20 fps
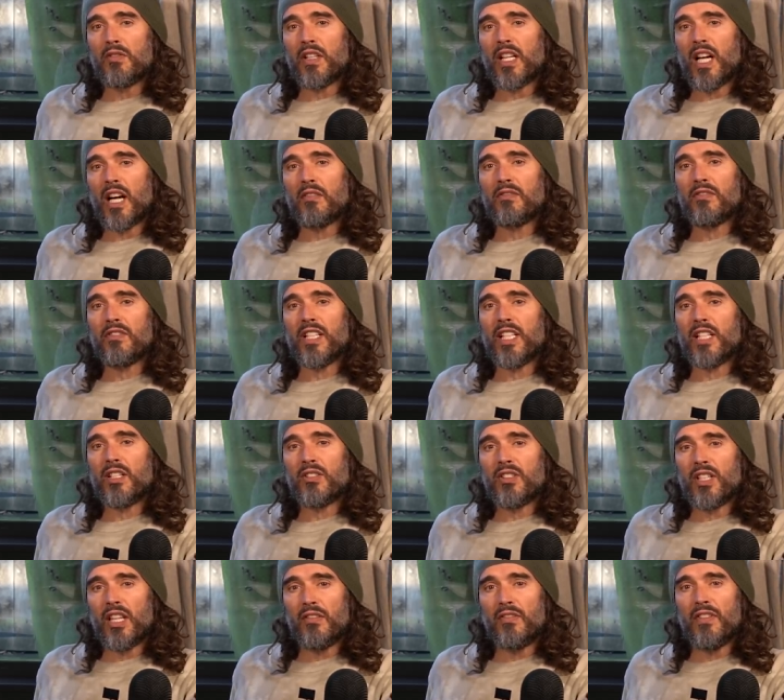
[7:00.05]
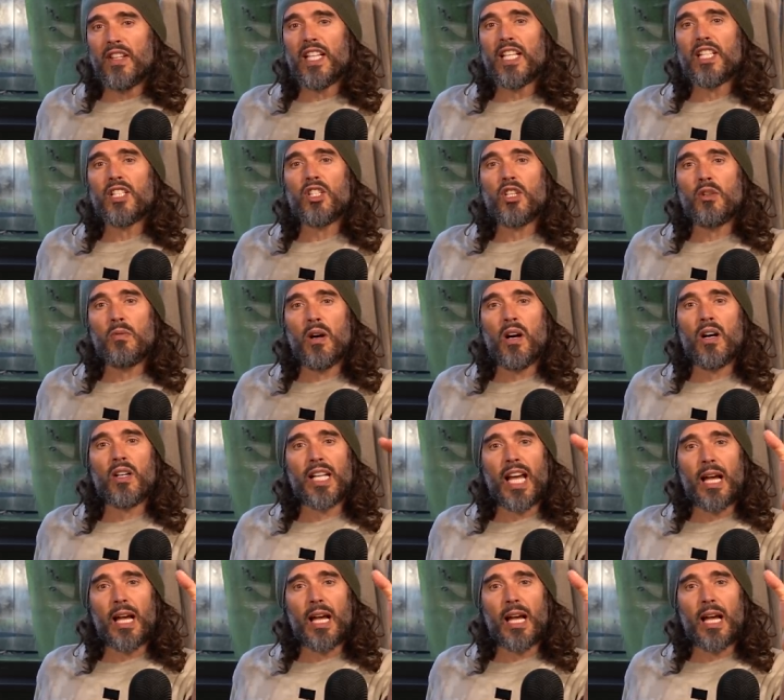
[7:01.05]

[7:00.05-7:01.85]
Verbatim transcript: recovery because they think it's too hard.